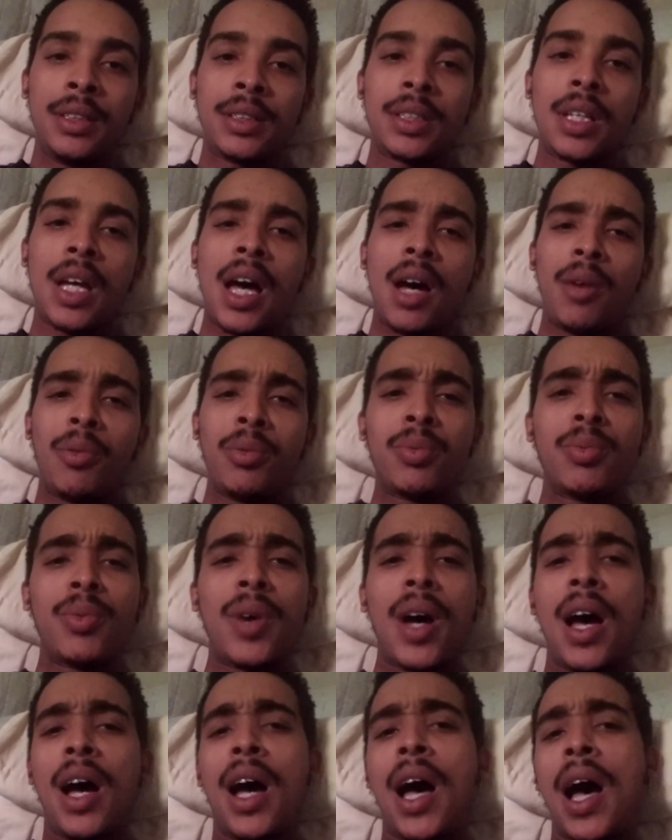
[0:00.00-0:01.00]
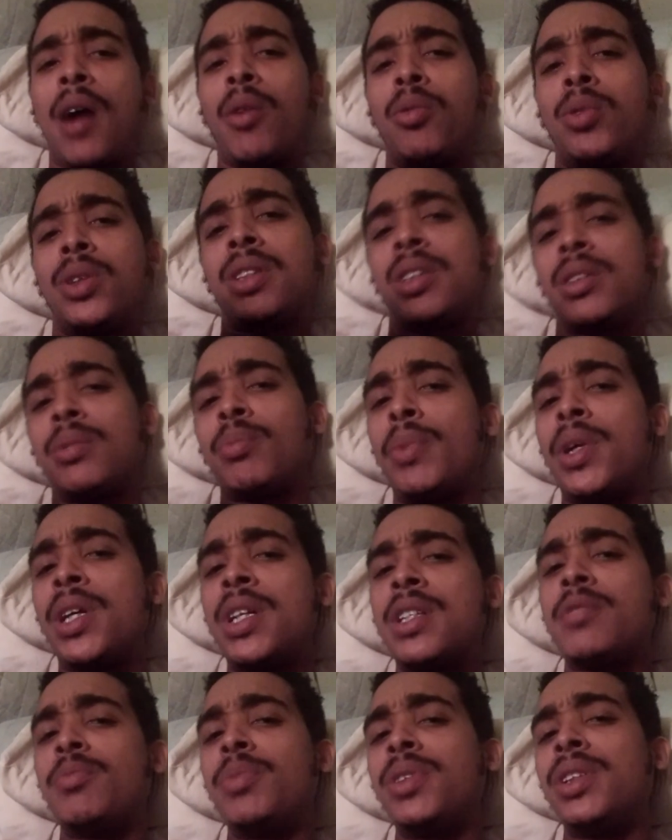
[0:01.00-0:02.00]
So how would the
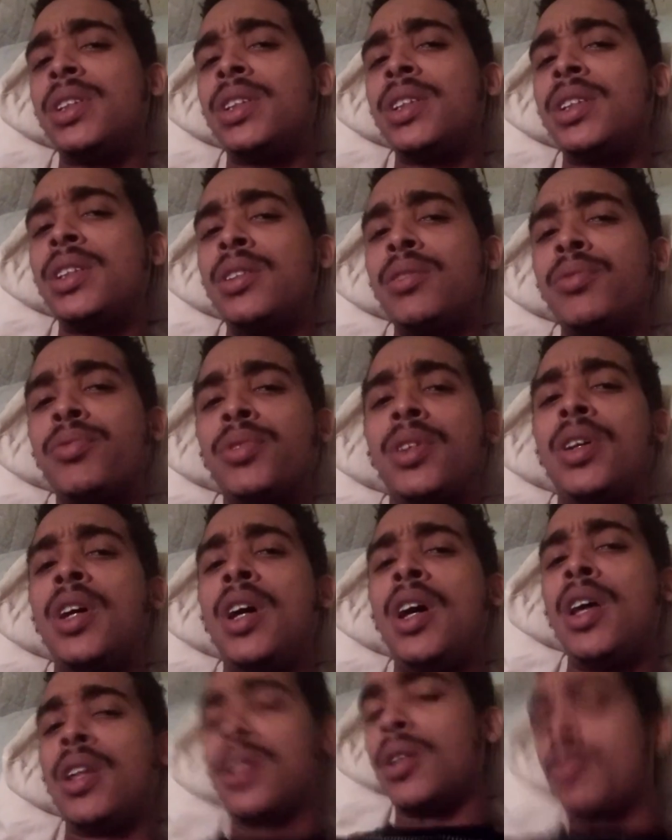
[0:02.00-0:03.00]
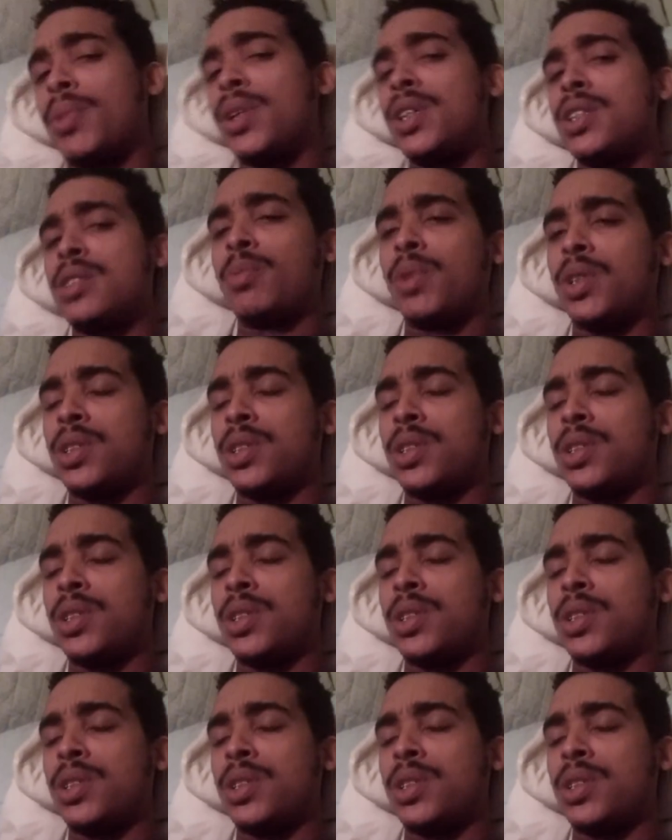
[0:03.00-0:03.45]
months be any different? The months